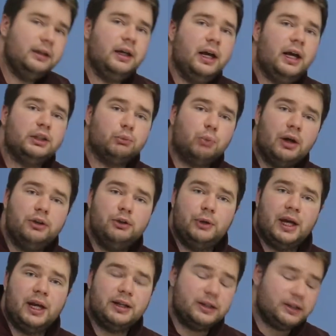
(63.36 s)
As well, you
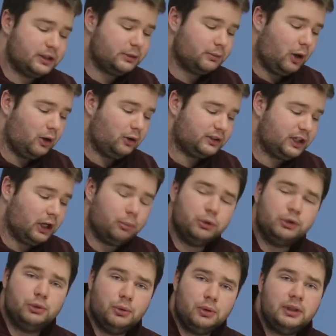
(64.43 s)
get a small
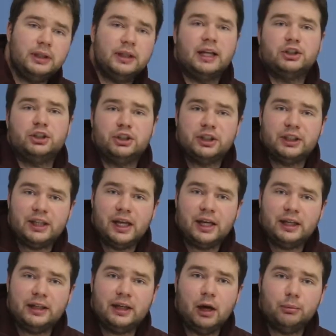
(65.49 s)
scalpel tool, and that's just
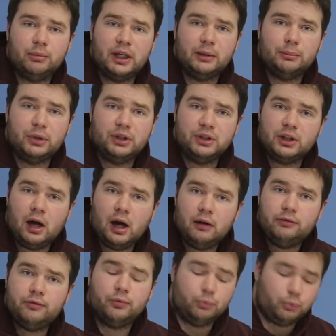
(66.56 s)
to help take prints
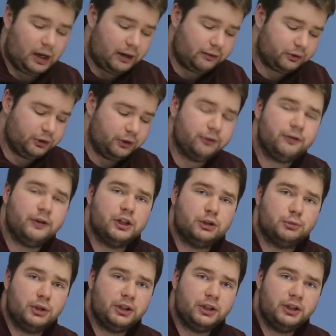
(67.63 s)
off after you
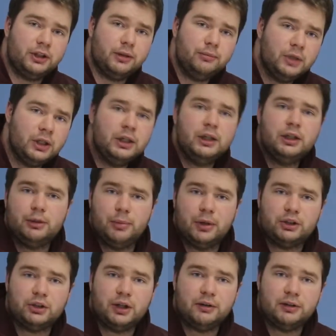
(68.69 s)
finish printing them, to
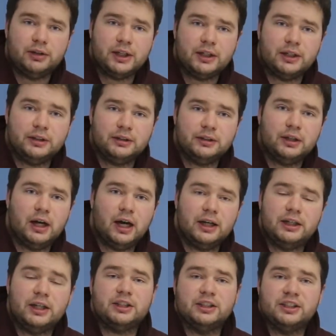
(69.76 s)
make sure everything
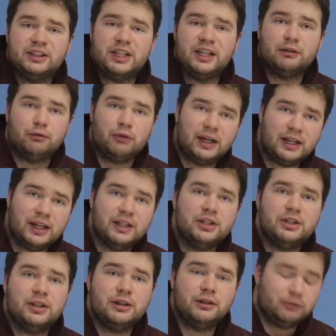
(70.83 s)
doesn't stick right
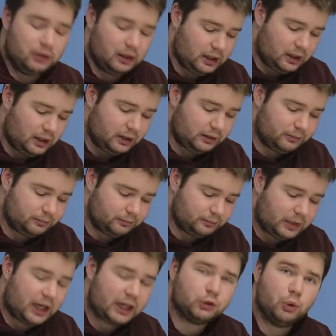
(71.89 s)
into the
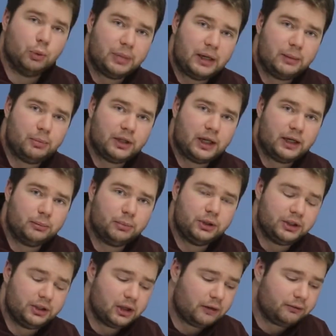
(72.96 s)
actual paper that you're
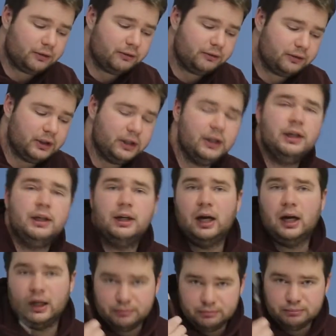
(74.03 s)
printing off of.
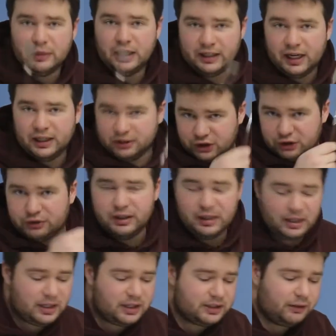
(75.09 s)
Again, just
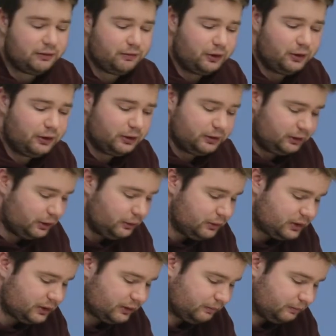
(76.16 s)
easy for
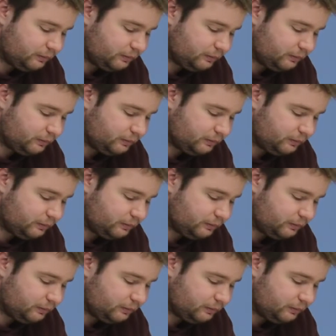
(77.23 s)
use.